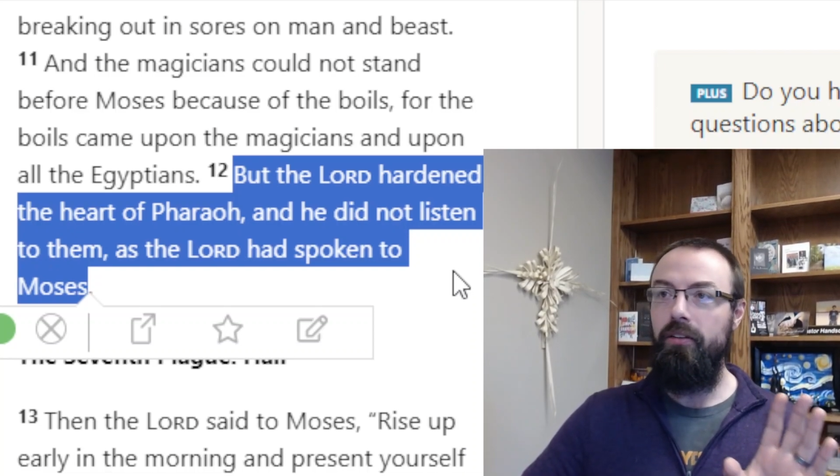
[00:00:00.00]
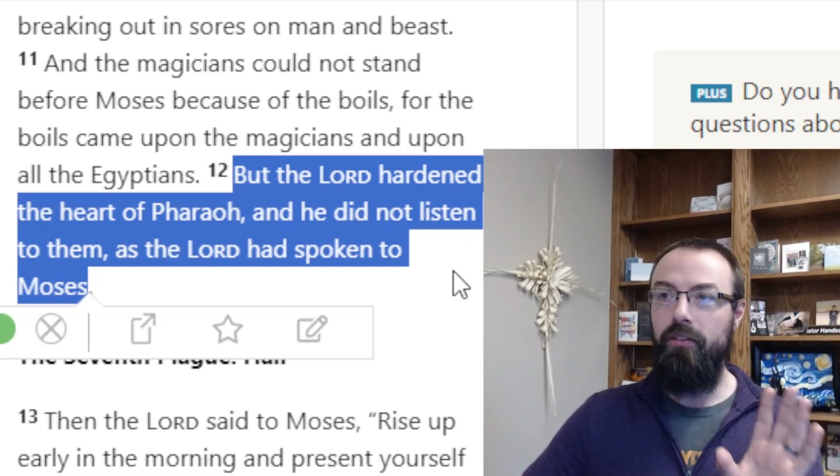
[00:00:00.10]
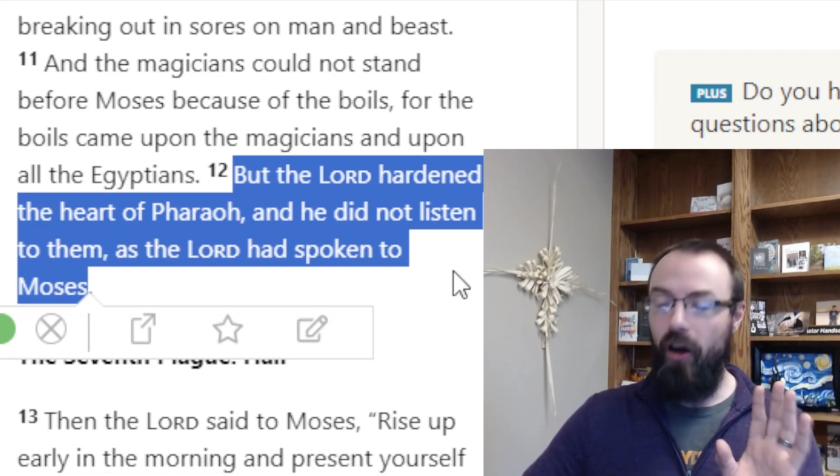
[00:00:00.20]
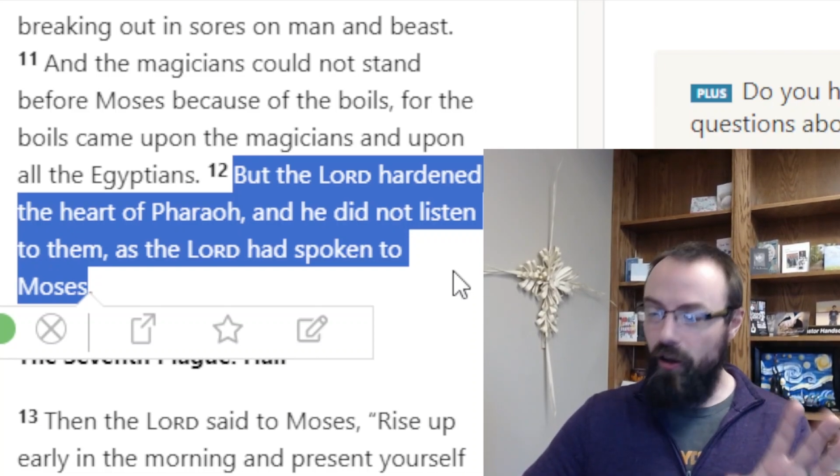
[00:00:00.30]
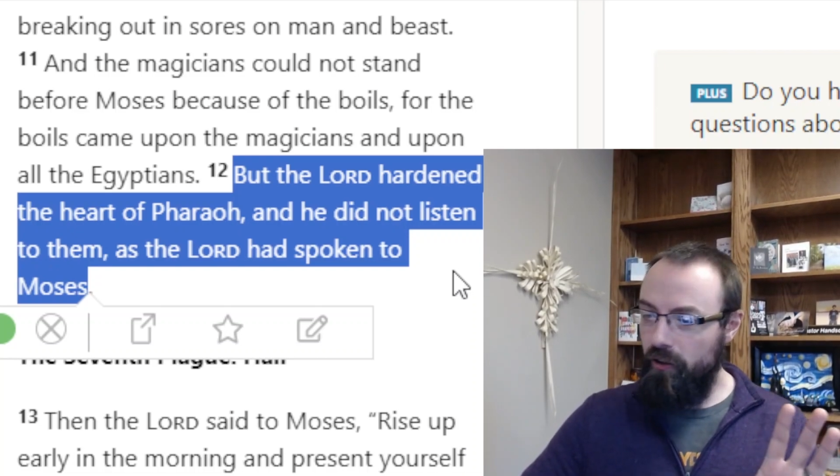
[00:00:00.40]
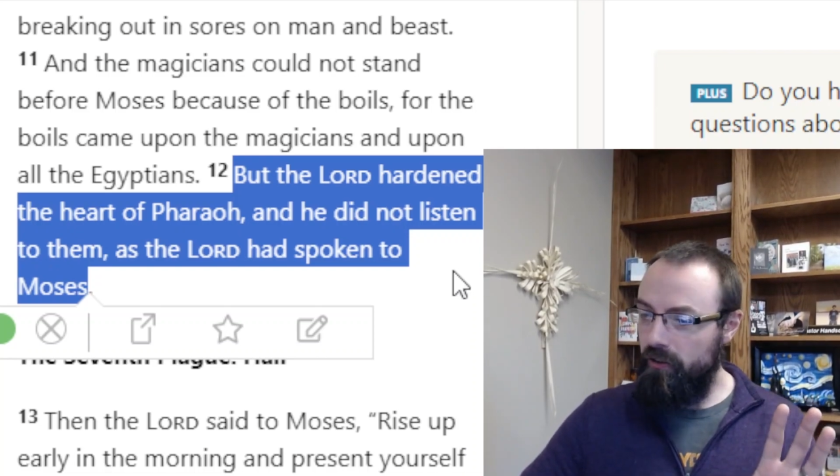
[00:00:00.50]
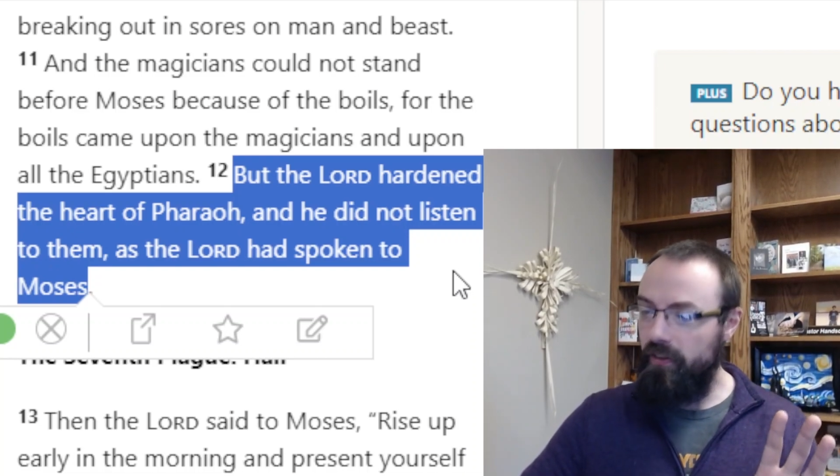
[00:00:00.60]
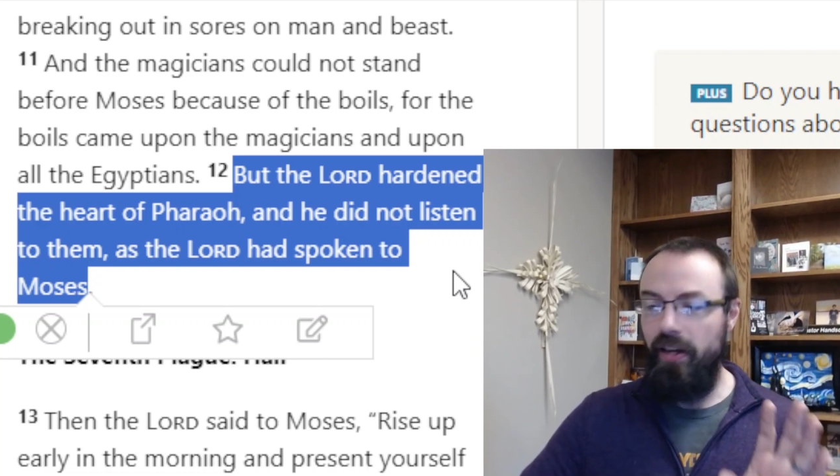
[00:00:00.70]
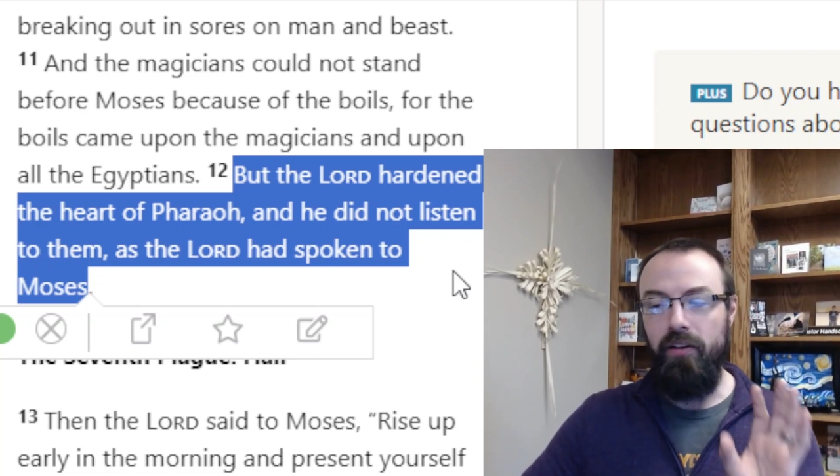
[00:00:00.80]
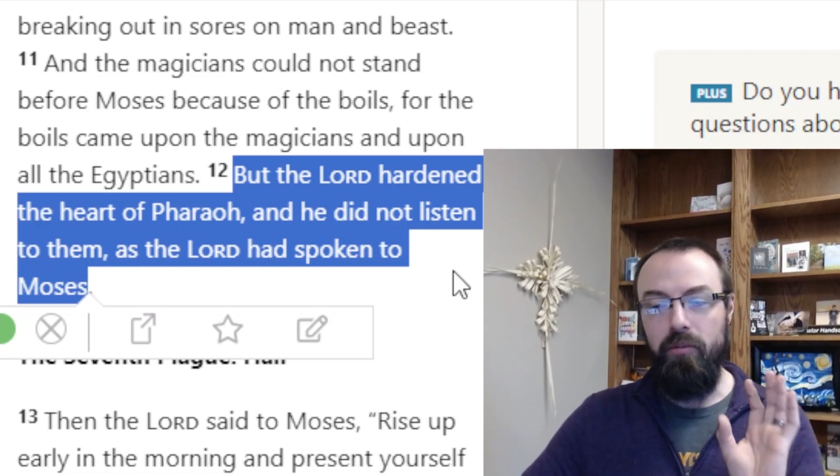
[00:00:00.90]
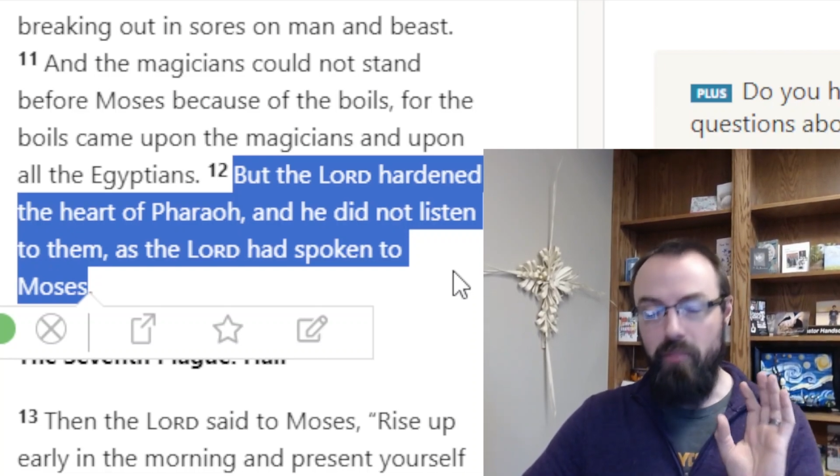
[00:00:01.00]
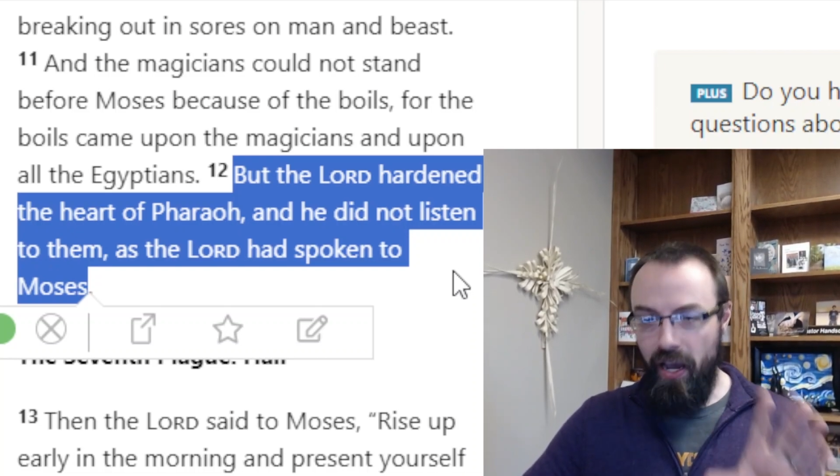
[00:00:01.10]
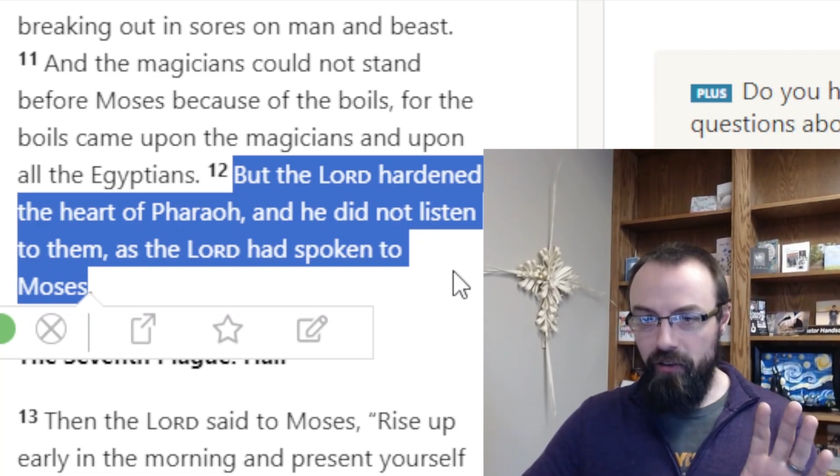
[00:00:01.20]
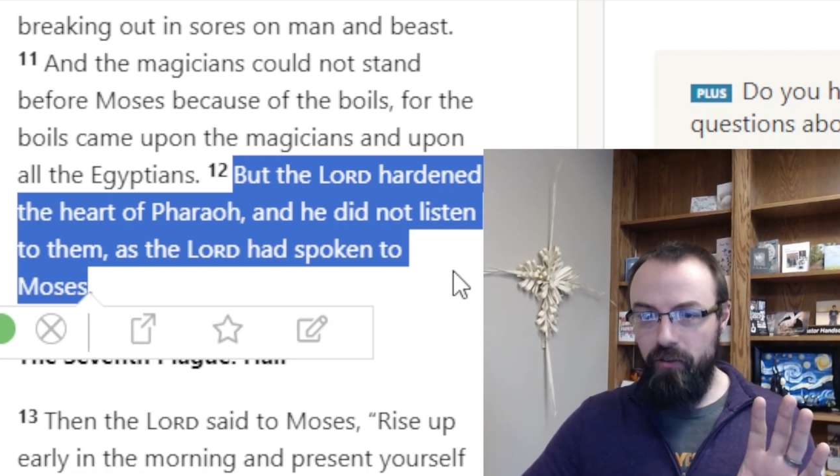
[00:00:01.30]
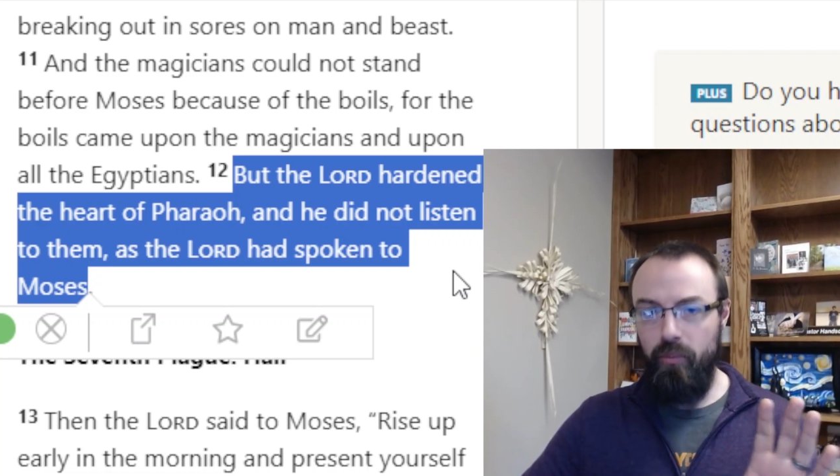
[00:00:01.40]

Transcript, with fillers: does that is best.